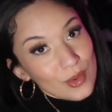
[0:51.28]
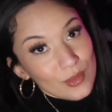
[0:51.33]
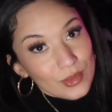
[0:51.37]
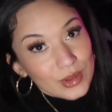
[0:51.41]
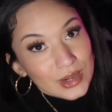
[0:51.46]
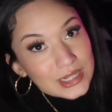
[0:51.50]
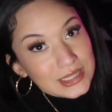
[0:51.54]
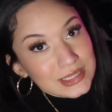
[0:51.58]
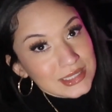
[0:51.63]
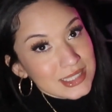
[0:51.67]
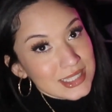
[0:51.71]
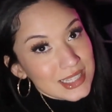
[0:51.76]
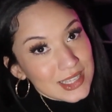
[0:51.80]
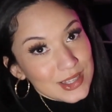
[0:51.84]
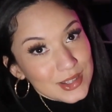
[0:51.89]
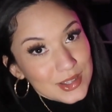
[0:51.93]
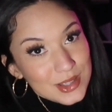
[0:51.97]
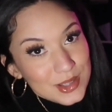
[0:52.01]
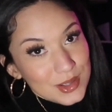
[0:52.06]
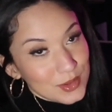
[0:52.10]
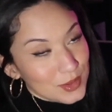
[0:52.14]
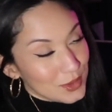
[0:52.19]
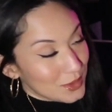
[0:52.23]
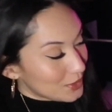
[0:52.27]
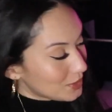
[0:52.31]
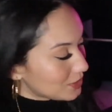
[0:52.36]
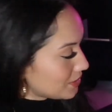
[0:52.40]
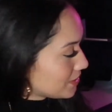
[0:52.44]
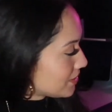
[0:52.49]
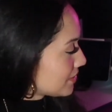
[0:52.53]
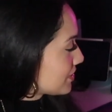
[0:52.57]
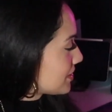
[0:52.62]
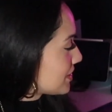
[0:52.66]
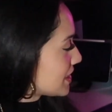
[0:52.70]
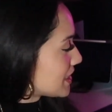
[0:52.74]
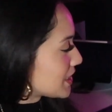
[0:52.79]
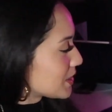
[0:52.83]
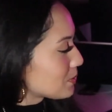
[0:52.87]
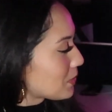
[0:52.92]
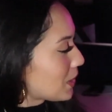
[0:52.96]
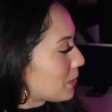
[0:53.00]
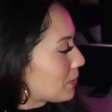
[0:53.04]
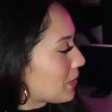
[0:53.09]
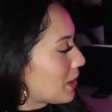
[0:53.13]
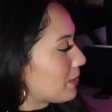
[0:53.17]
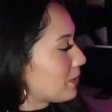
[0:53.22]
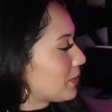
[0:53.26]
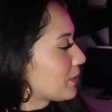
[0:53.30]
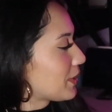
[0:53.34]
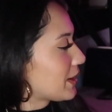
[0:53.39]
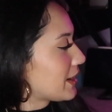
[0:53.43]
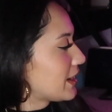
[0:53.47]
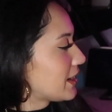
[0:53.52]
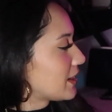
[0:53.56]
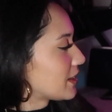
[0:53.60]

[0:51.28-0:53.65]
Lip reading: this is my baby right